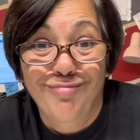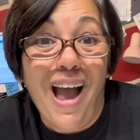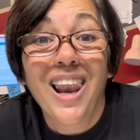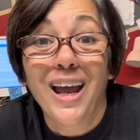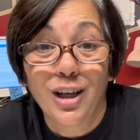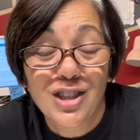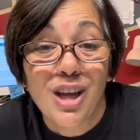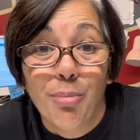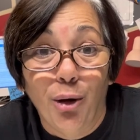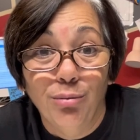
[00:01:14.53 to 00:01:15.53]
I like
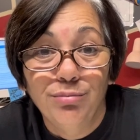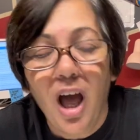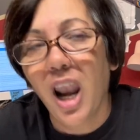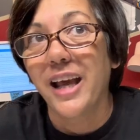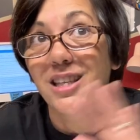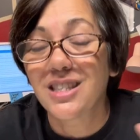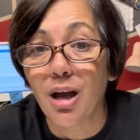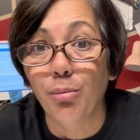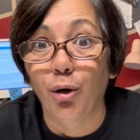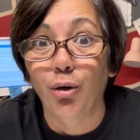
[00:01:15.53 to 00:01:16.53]
summer. I like
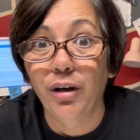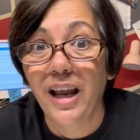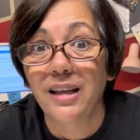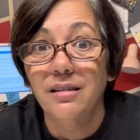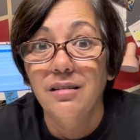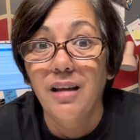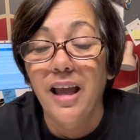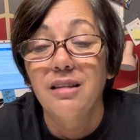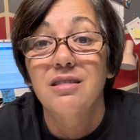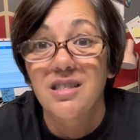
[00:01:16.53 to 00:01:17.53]
summer and,
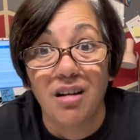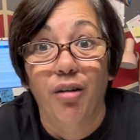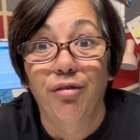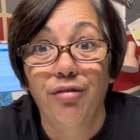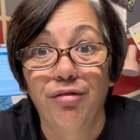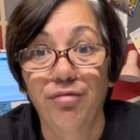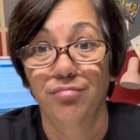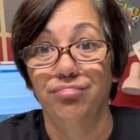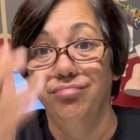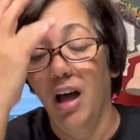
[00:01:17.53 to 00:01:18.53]
and stuff.
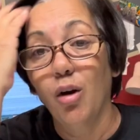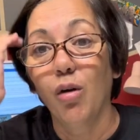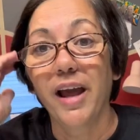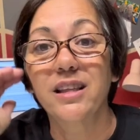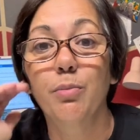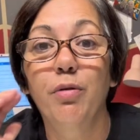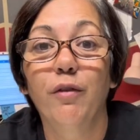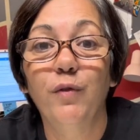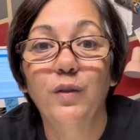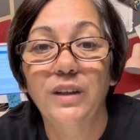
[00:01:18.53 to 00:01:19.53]
I don't like to
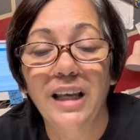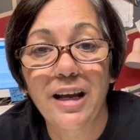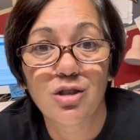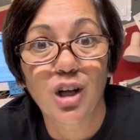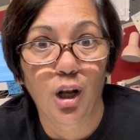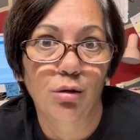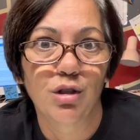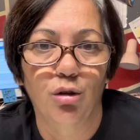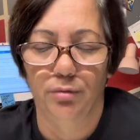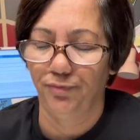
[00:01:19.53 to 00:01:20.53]
put 50 layers of clothes
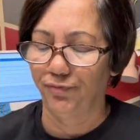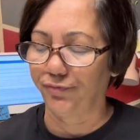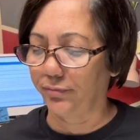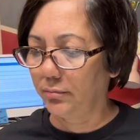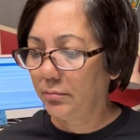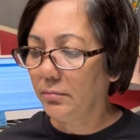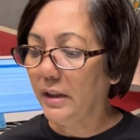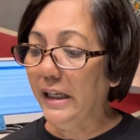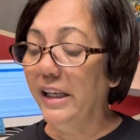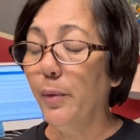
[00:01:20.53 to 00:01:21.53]
on.
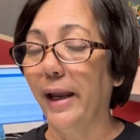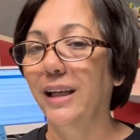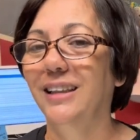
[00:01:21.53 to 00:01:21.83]
Anyway.